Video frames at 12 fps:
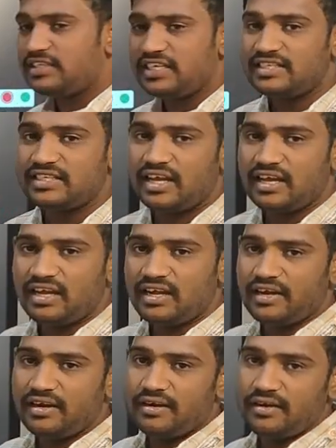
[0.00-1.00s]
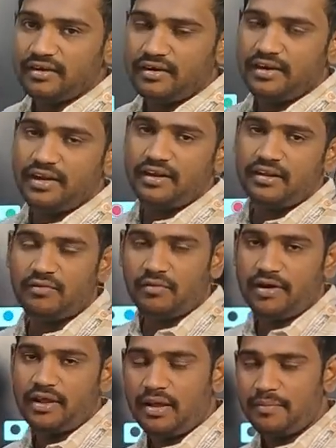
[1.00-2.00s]
this is the data
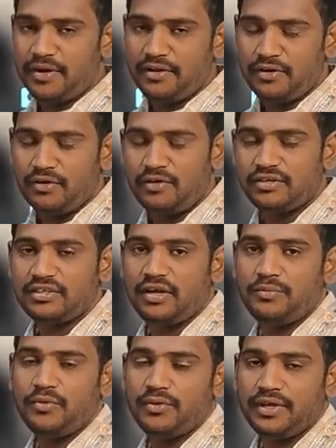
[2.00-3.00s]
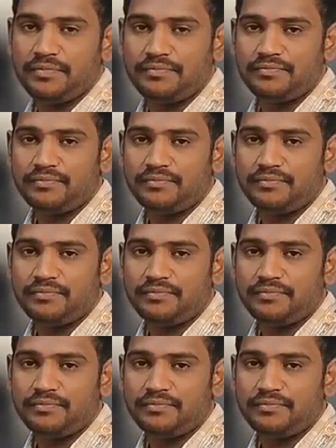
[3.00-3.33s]
what happened in your shop today.